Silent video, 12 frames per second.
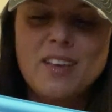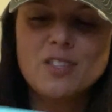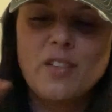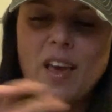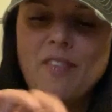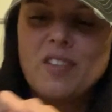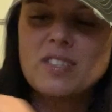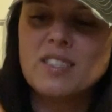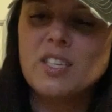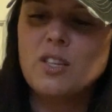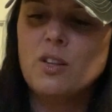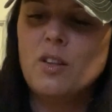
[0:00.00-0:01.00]
So they have this
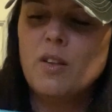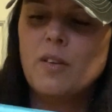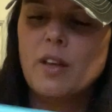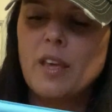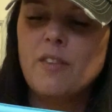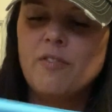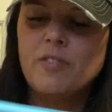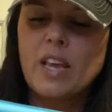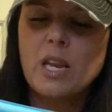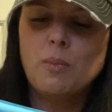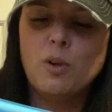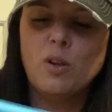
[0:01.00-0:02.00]
little
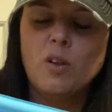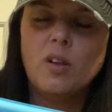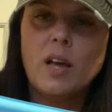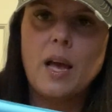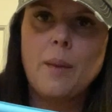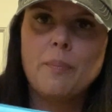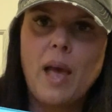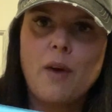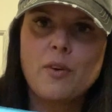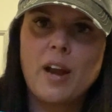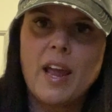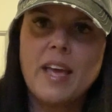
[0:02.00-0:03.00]
inflatable
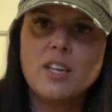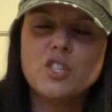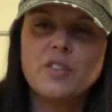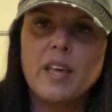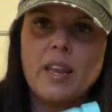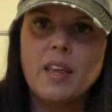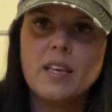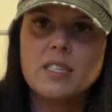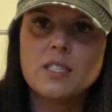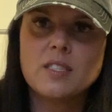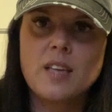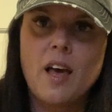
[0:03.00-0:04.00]
outer edge that
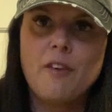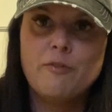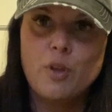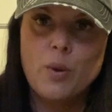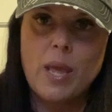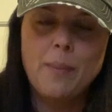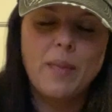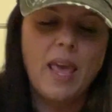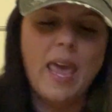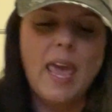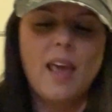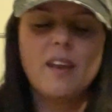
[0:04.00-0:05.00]
is floaty,
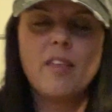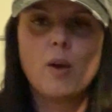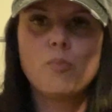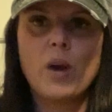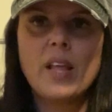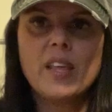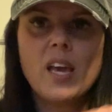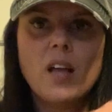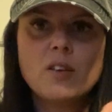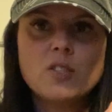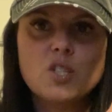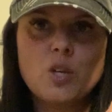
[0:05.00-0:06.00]
and they're brightly
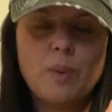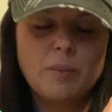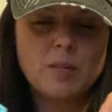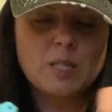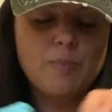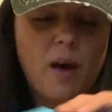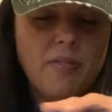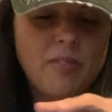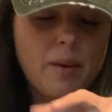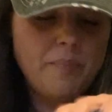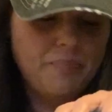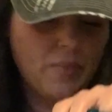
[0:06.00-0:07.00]
colored, so you'd be able to spot
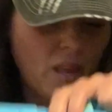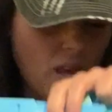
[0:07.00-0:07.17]
them.